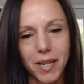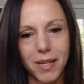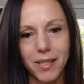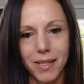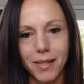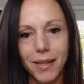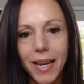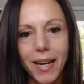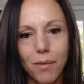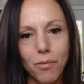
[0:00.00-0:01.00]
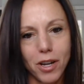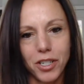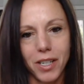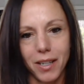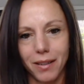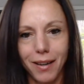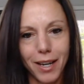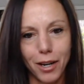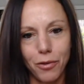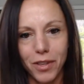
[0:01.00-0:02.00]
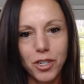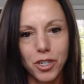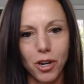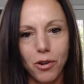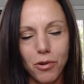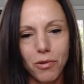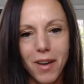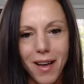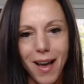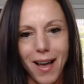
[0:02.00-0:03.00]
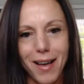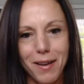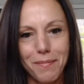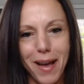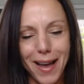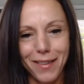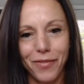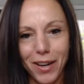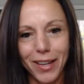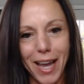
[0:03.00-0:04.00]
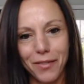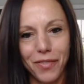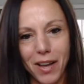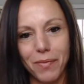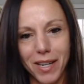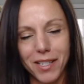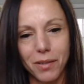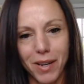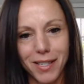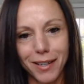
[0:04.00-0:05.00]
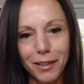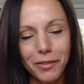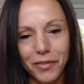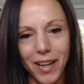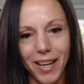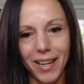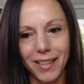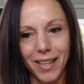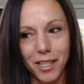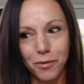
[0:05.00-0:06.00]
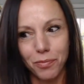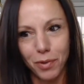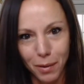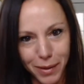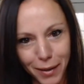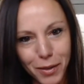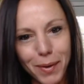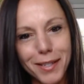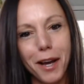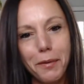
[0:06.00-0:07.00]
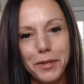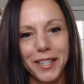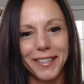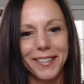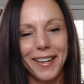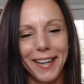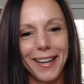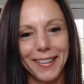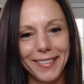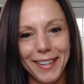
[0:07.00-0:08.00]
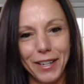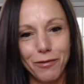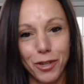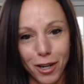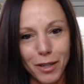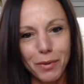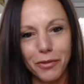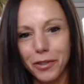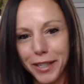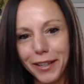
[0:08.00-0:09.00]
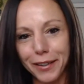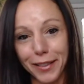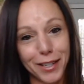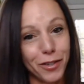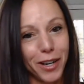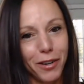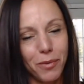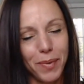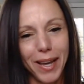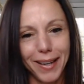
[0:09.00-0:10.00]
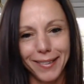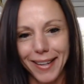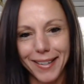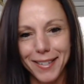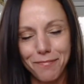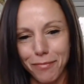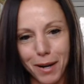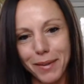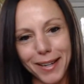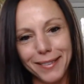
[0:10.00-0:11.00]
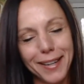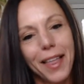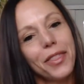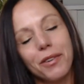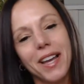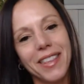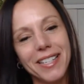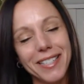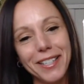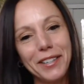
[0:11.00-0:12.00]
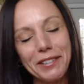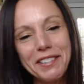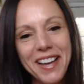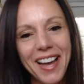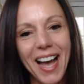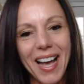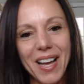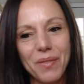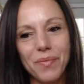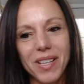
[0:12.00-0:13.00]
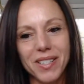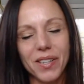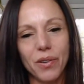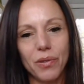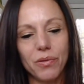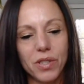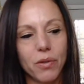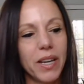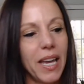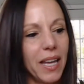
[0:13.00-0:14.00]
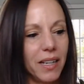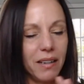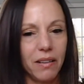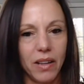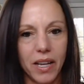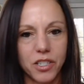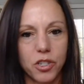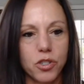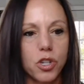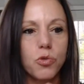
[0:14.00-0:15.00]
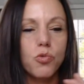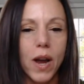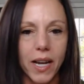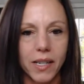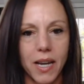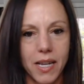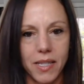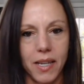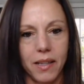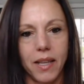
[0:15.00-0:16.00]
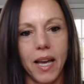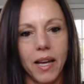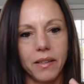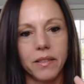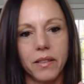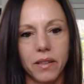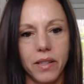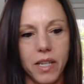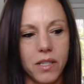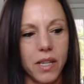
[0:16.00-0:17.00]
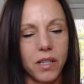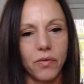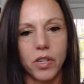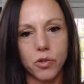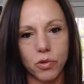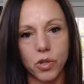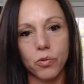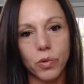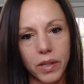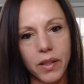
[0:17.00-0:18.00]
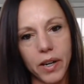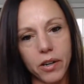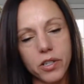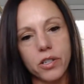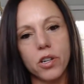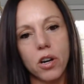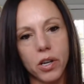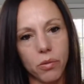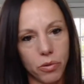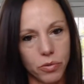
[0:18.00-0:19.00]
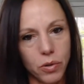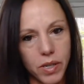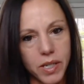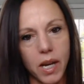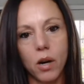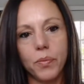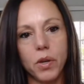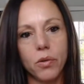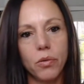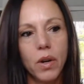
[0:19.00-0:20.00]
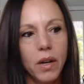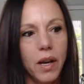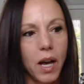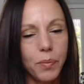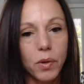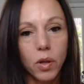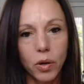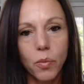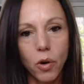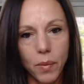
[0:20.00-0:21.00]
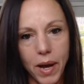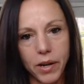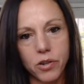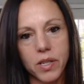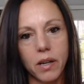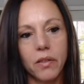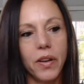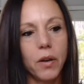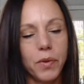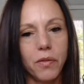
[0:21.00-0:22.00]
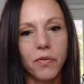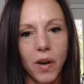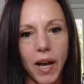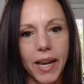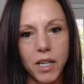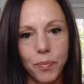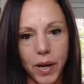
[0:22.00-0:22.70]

because it's late i'm watching you know this show um, i finally have five minutes to myself and that's probably not the best option again you know chocolate before dinner and then try to go to bed it's probably not the right thing to do um, and so so again it's just recognizing that these individuals are really there to talk you through it to help you help you learn more about yourself help you find